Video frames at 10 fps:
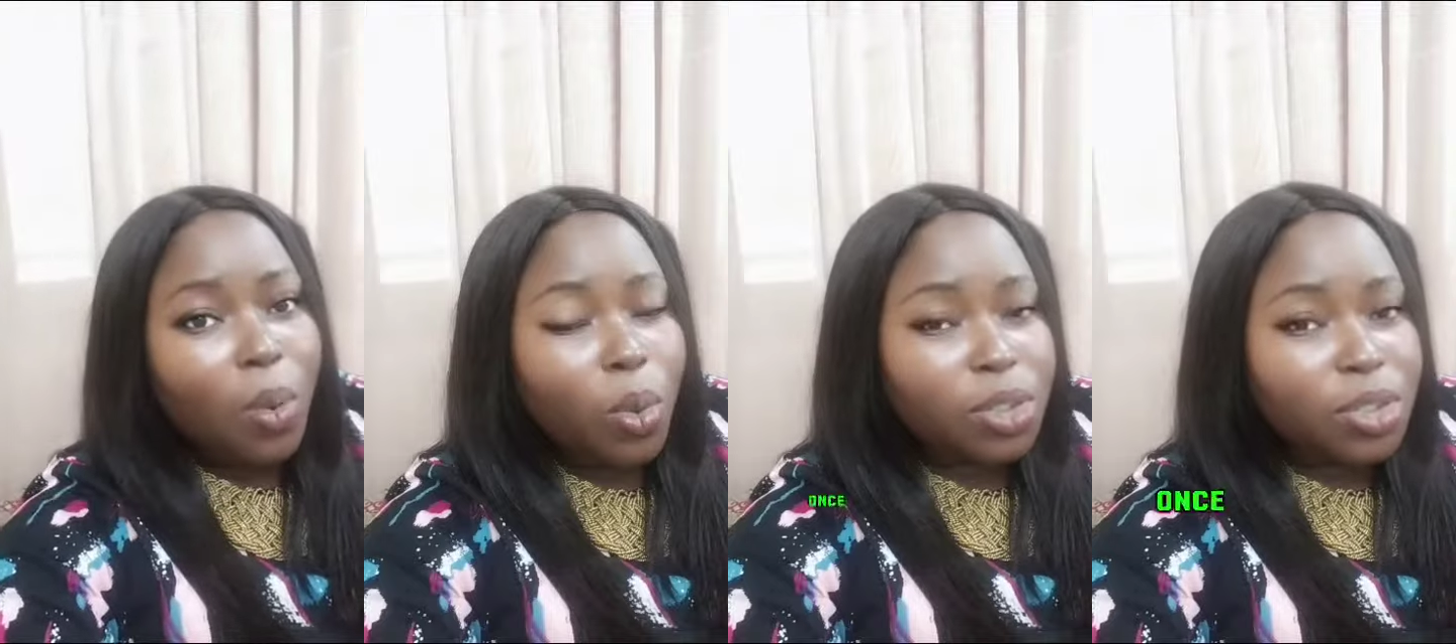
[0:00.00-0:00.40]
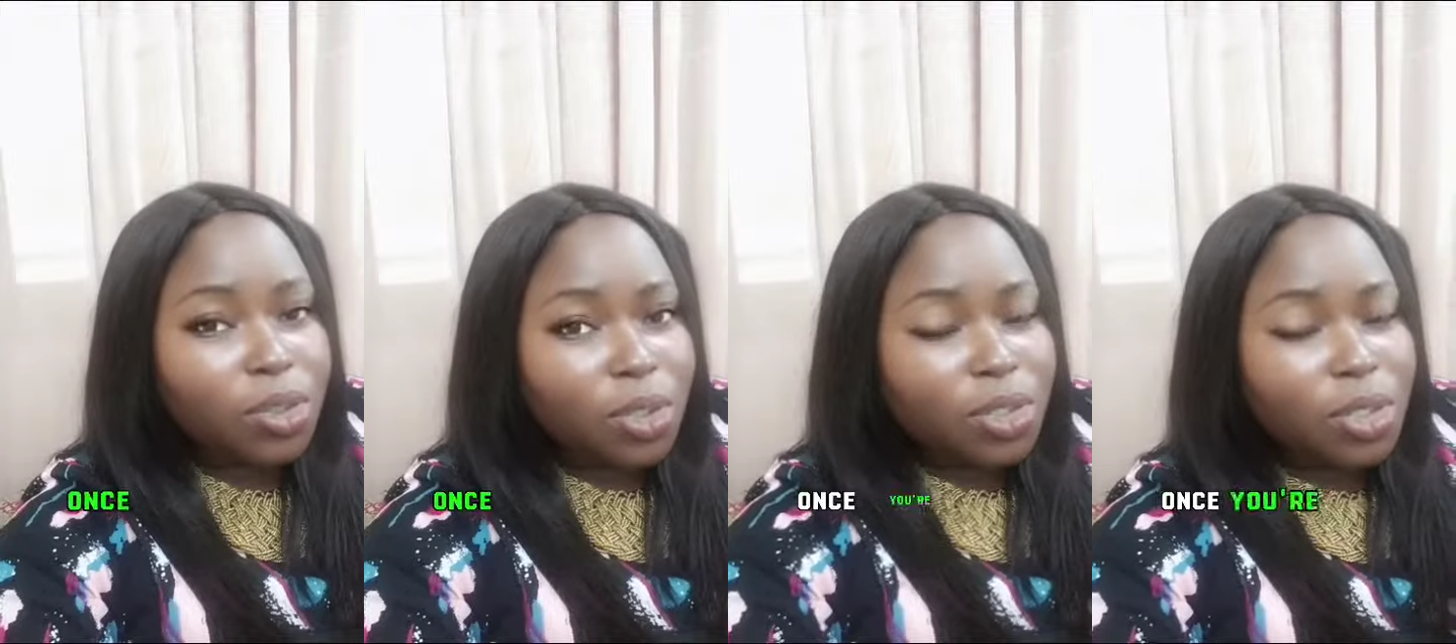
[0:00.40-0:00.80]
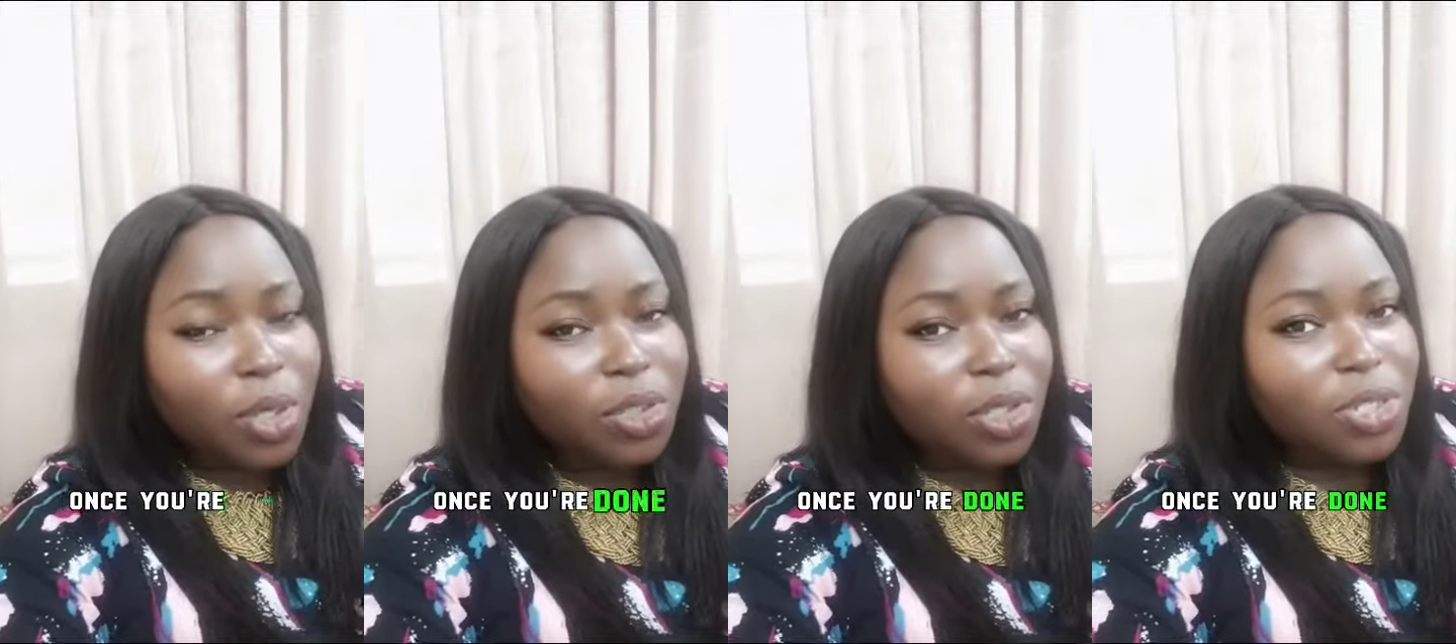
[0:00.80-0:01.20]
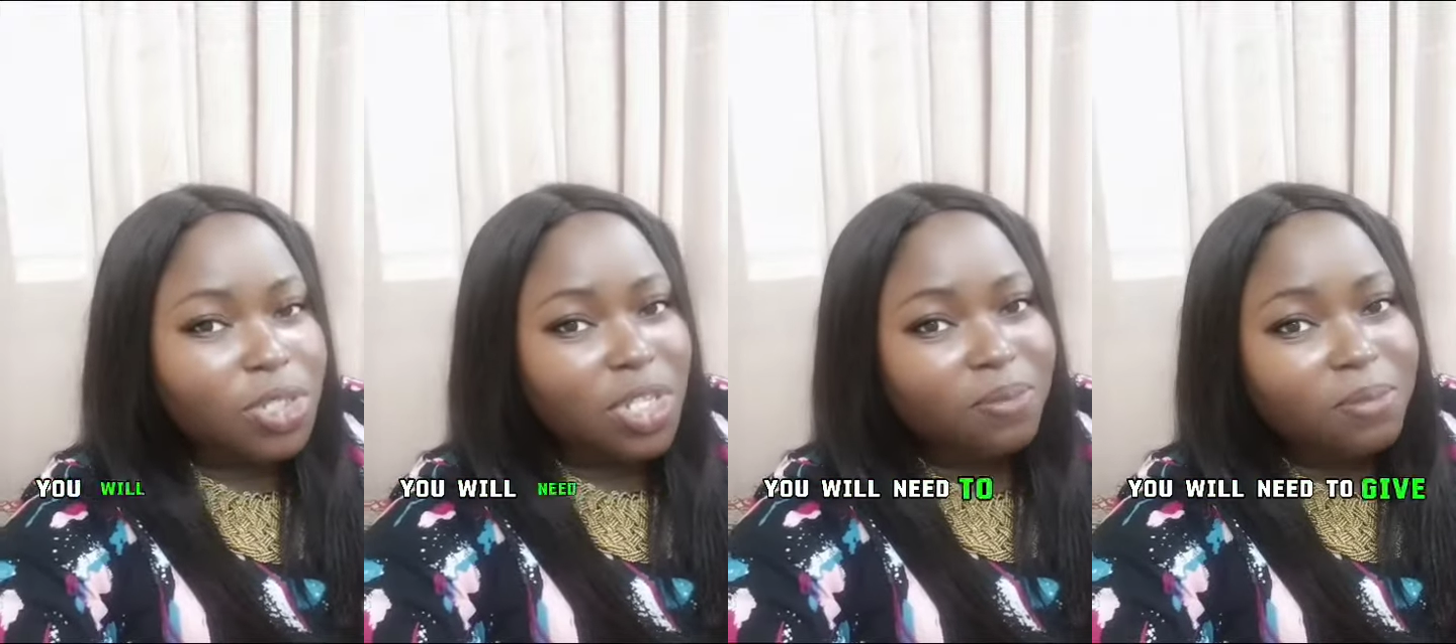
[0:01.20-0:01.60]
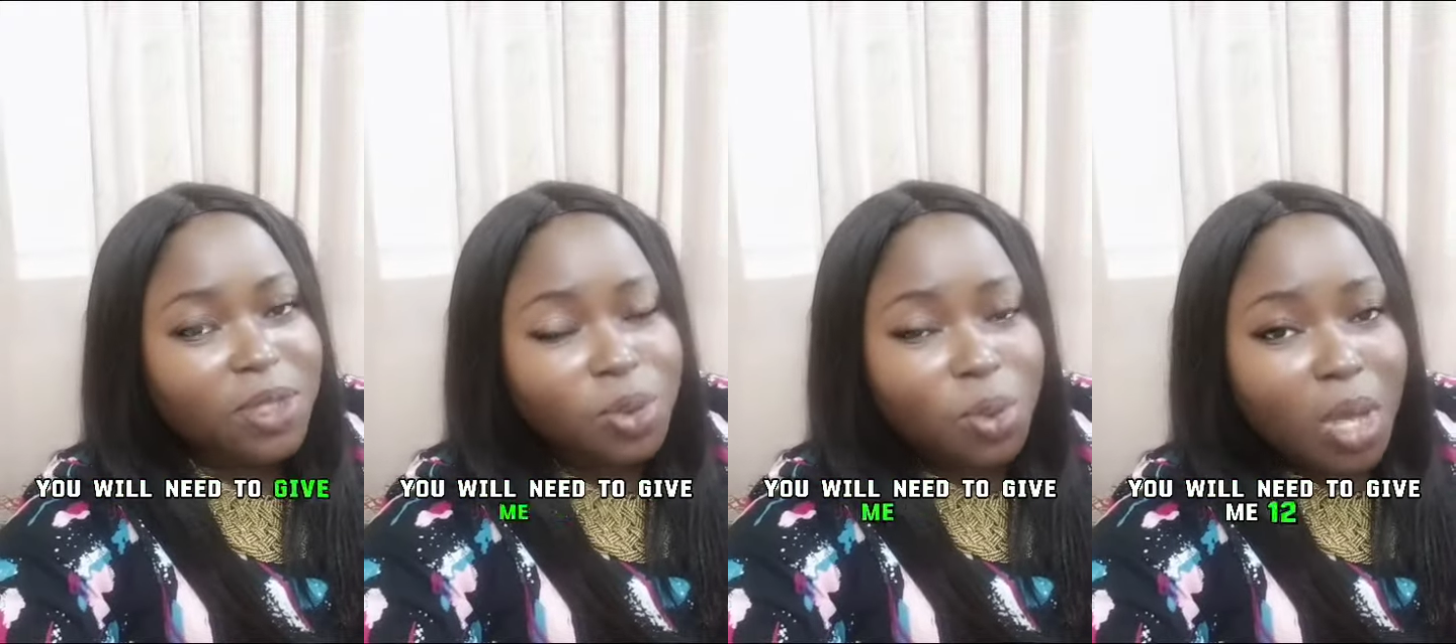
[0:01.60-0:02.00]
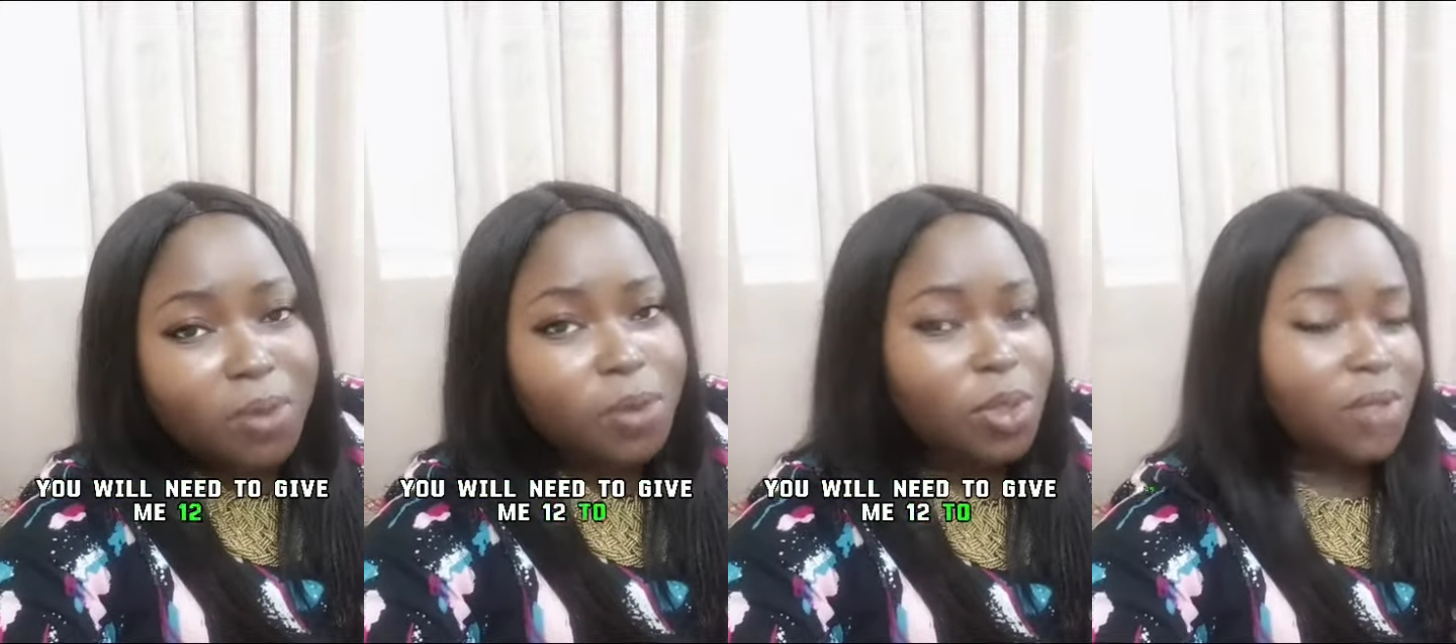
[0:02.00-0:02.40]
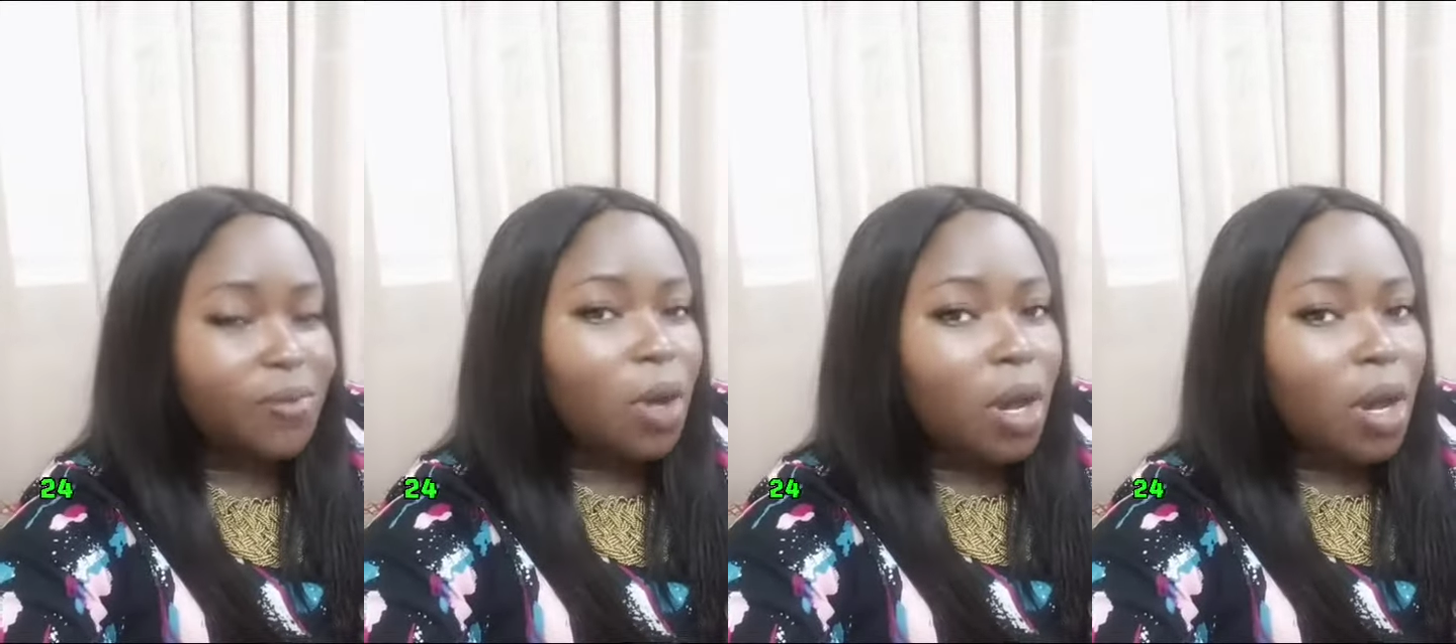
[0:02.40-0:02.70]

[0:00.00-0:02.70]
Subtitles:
Once you're done, you need to give me 12 to 24